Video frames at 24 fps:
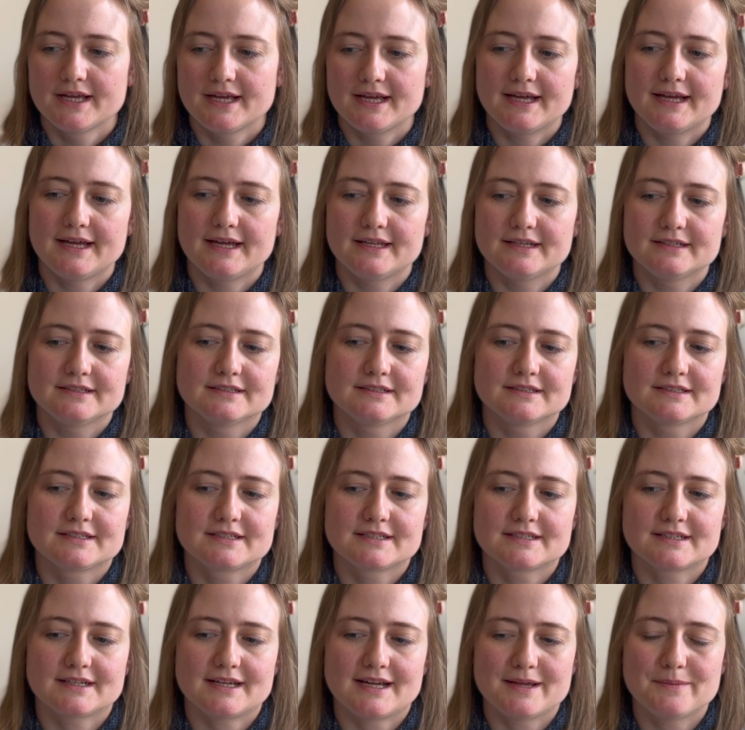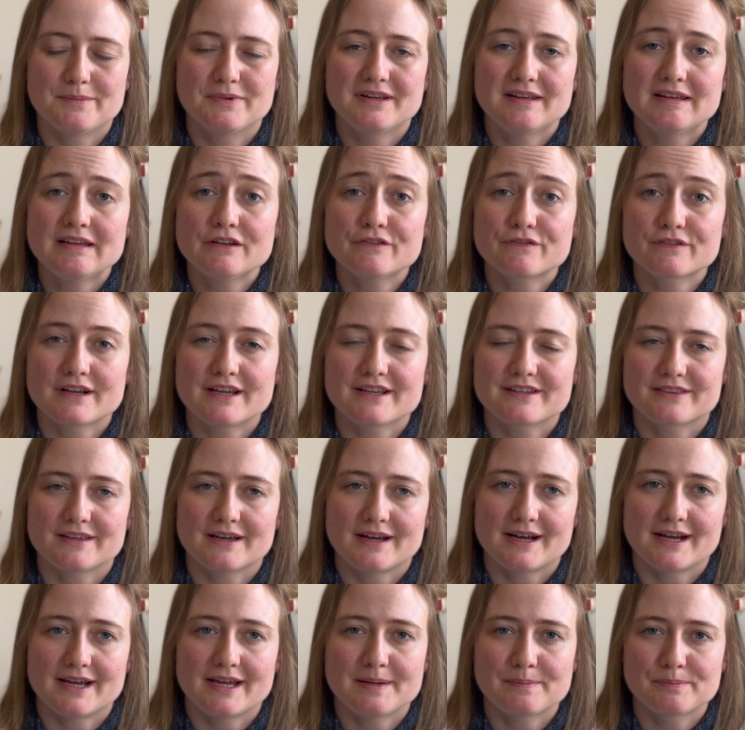And I believe like the
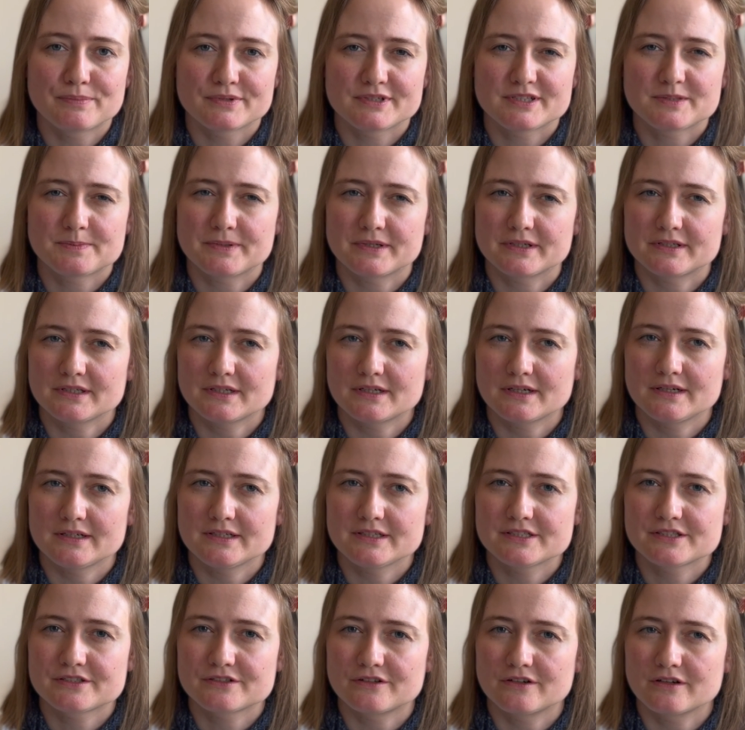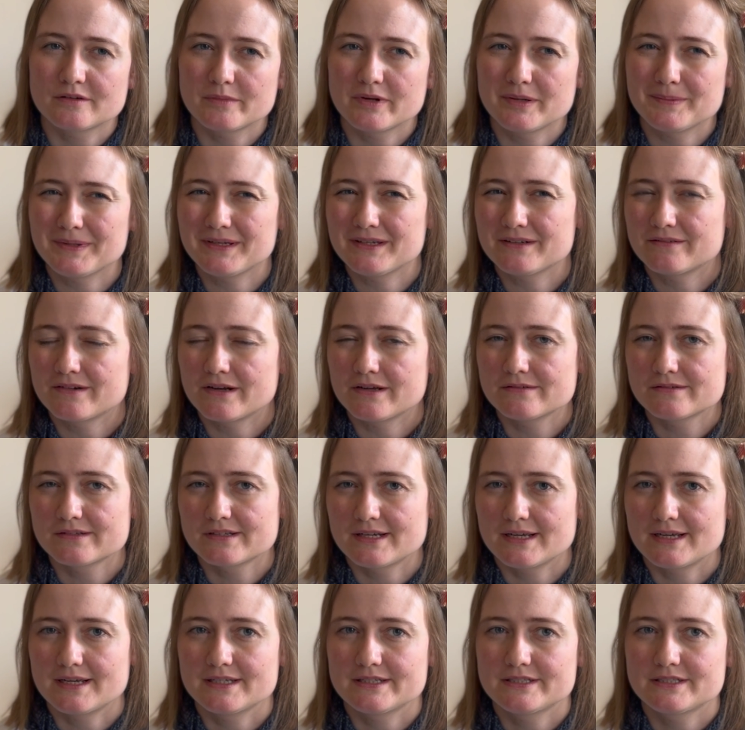hype was particularly strong maybe around
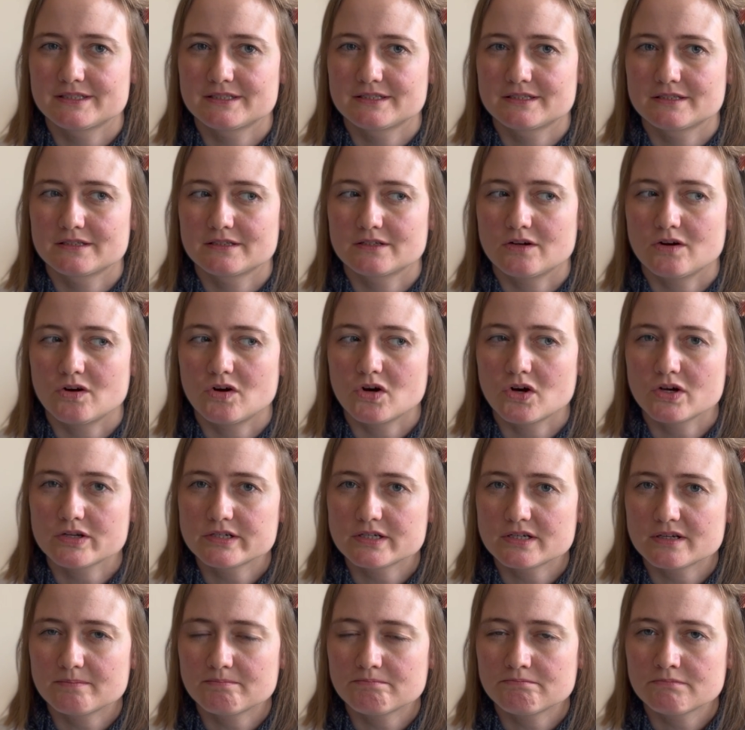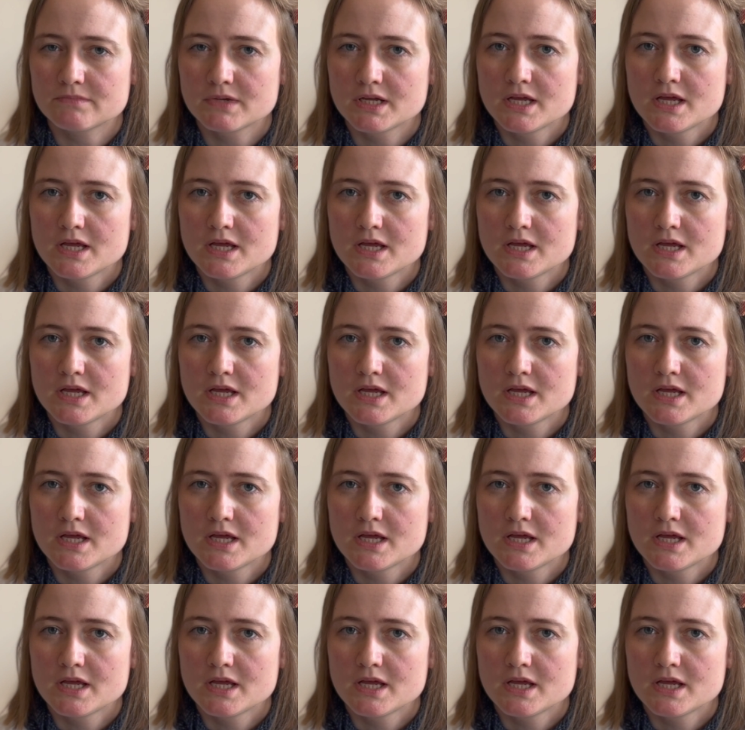last autumn.